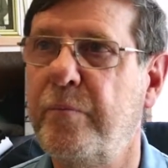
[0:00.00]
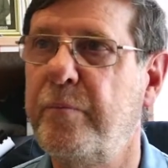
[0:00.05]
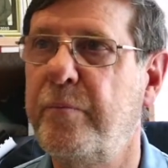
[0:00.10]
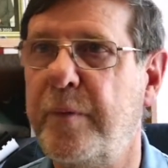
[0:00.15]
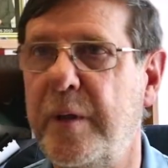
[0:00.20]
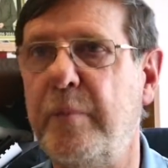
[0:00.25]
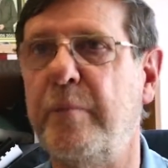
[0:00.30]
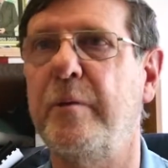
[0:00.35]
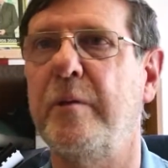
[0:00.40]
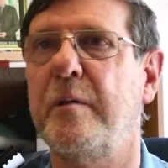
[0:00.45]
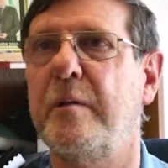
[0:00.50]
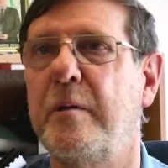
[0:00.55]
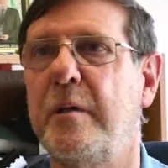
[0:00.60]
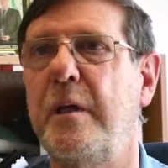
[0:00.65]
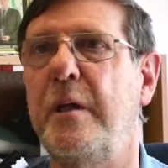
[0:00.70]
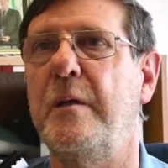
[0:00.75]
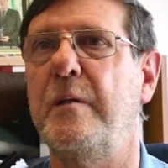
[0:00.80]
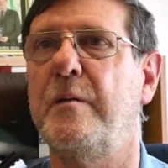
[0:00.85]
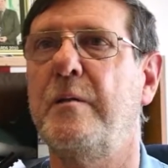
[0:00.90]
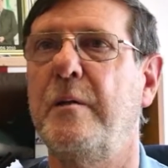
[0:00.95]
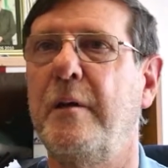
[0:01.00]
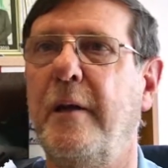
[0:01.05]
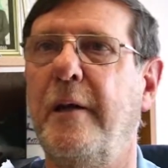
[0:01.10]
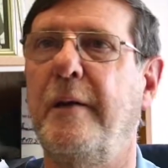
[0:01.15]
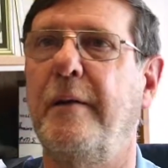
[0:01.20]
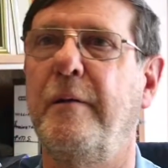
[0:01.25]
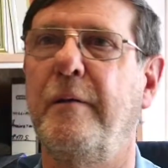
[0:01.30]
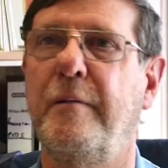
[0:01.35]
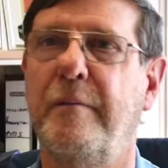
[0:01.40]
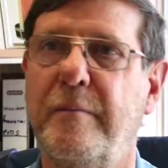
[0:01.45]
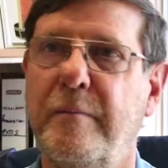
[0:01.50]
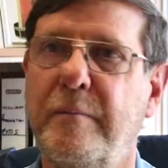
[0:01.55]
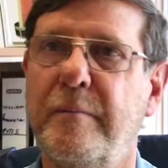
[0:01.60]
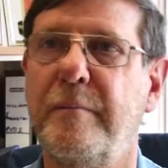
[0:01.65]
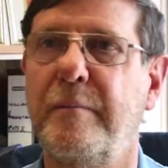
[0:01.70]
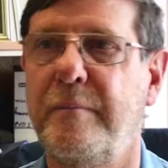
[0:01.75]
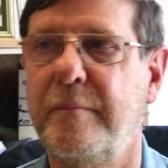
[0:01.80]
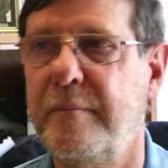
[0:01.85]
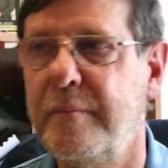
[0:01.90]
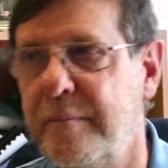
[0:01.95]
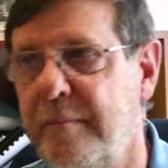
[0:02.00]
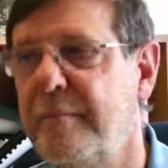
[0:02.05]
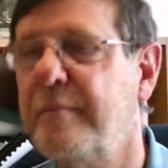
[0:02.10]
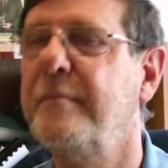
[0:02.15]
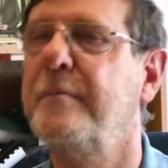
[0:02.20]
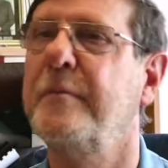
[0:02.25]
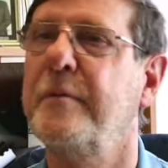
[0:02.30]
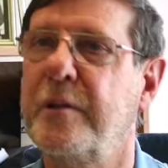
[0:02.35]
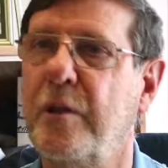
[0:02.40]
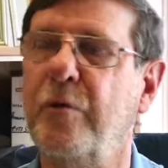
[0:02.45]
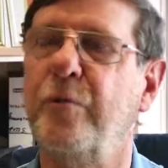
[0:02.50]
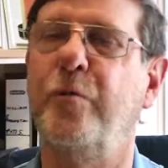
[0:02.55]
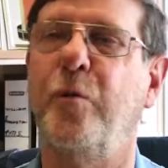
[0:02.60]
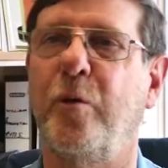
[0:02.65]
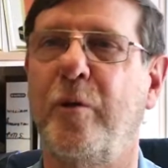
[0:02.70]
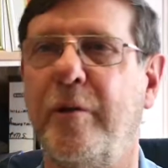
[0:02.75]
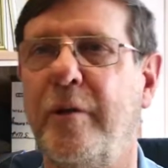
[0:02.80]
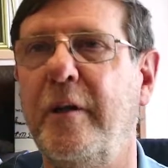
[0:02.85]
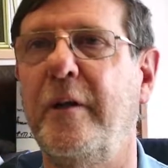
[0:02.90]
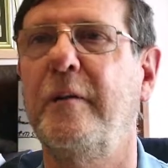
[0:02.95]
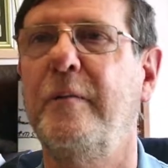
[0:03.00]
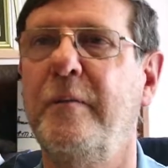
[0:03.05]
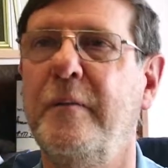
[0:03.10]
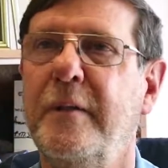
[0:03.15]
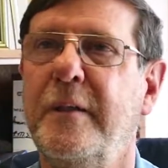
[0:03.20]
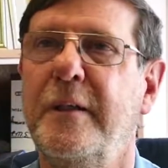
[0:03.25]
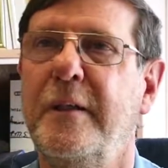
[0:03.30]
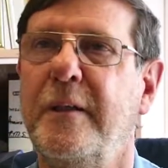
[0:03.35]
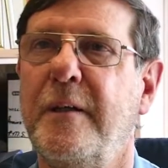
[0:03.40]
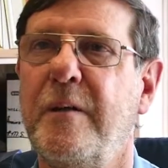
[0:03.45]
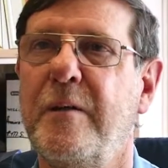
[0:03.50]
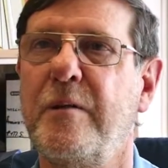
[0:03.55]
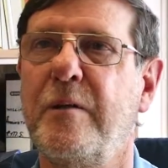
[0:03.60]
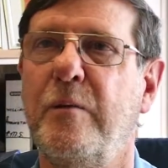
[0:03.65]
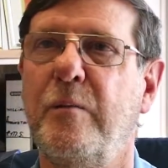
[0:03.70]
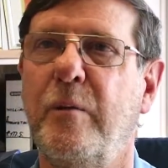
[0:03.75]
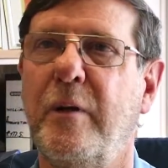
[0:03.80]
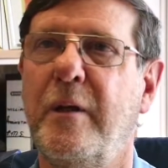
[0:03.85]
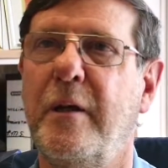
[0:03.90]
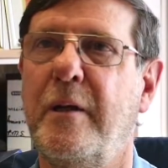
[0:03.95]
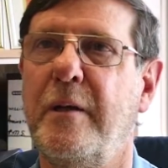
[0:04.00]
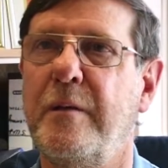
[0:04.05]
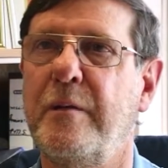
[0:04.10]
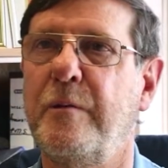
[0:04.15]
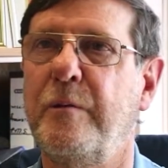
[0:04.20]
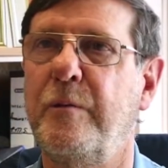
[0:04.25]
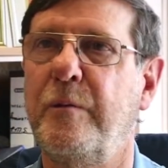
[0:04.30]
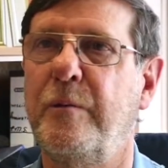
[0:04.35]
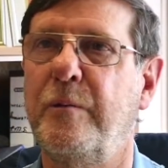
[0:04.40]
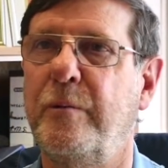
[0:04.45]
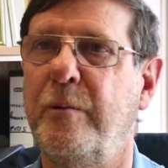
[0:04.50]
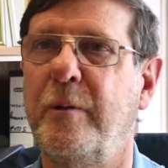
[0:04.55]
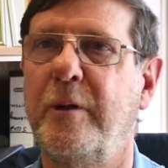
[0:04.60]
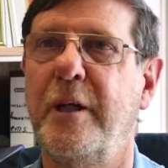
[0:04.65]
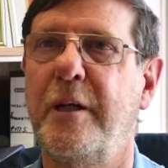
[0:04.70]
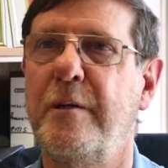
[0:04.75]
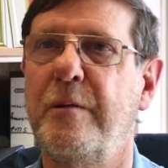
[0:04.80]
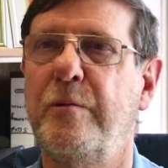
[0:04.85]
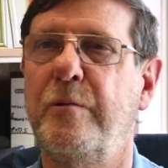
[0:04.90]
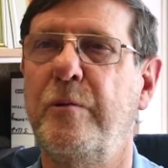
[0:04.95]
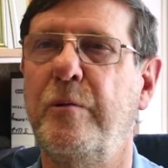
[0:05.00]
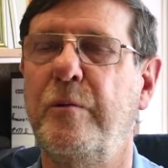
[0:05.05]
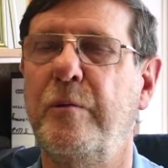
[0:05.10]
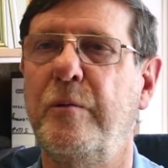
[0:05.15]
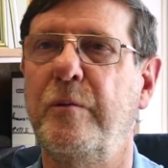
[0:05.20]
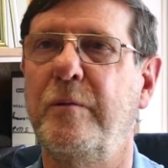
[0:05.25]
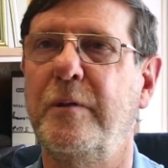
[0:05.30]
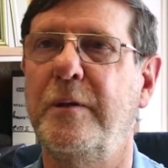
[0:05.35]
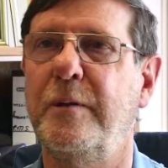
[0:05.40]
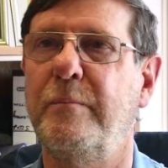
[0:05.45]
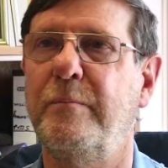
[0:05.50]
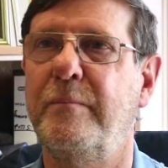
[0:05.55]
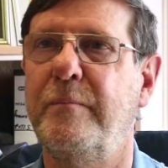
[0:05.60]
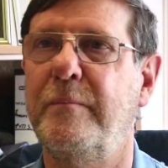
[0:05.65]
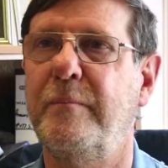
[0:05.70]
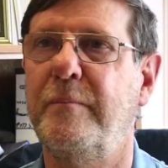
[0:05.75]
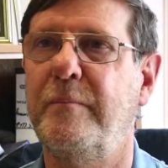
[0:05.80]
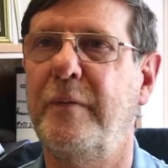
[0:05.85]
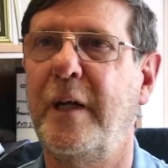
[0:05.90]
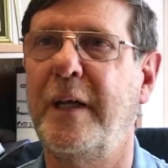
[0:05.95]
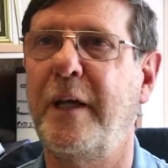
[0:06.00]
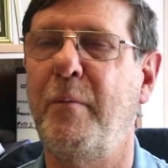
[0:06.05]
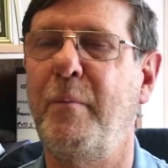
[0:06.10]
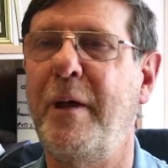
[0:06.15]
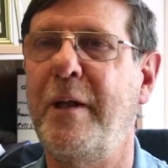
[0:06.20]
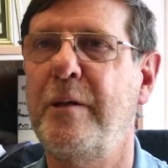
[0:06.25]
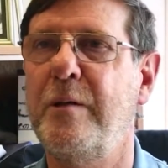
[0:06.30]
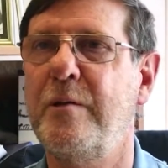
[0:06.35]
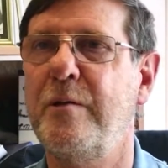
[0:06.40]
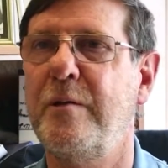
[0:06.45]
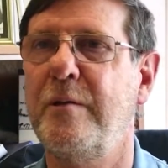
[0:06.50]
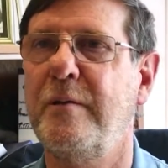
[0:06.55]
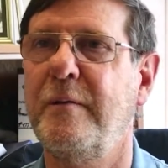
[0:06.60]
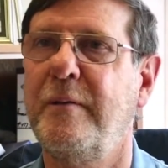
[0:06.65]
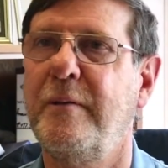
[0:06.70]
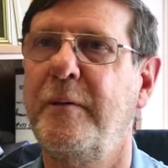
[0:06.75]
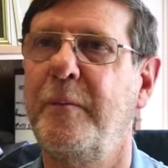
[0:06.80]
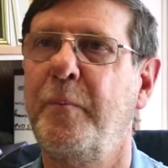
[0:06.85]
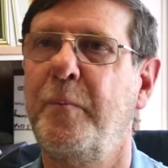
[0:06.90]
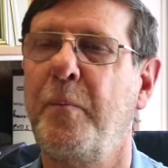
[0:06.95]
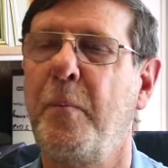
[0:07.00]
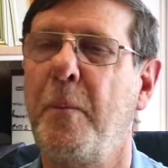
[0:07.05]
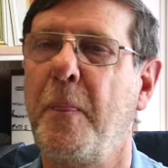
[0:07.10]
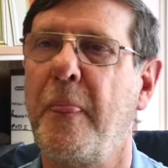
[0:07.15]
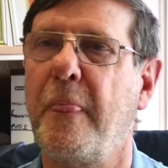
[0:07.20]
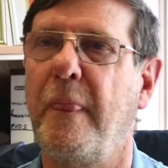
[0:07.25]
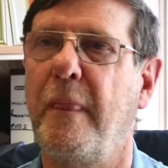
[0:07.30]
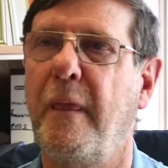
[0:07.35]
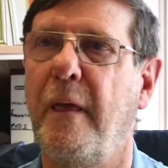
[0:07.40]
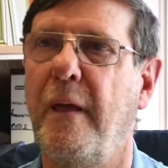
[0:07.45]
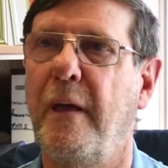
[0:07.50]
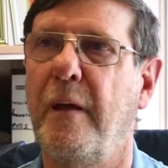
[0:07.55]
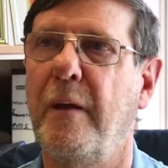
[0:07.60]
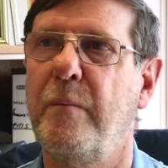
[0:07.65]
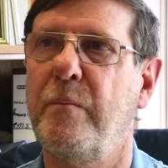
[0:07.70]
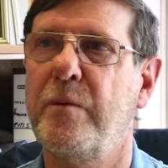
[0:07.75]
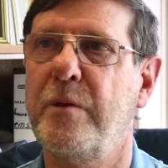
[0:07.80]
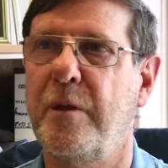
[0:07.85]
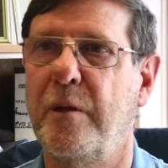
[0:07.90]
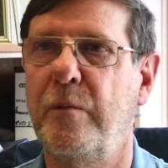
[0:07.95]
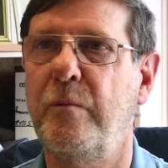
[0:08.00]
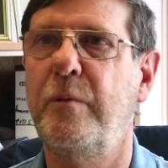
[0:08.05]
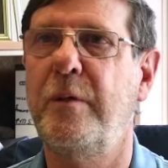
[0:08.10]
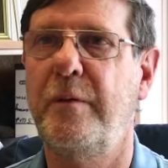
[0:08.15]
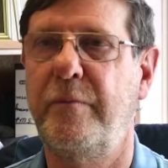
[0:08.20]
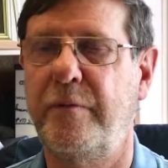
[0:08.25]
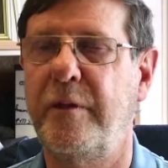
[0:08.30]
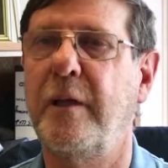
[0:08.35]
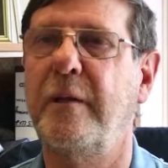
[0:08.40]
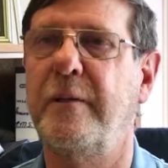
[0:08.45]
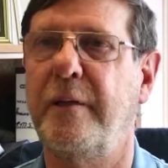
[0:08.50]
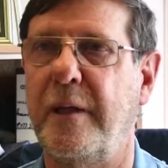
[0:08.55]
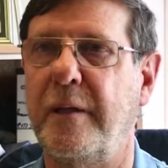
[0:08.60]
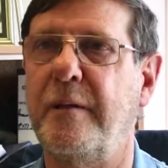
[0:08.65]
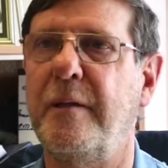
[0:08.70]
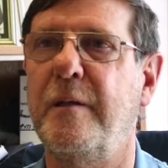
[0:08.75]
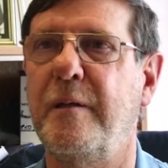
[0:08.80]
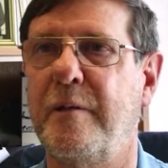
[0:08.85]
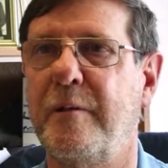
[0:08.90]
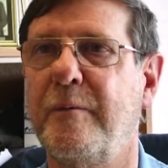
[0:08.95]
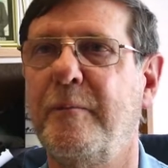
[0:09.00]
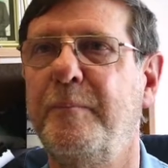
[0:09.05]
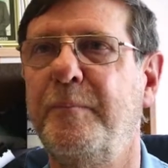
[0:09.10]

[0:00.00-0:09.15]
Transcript: people's kids and so forth, you know. So one has to make amends. So we've done that, yes.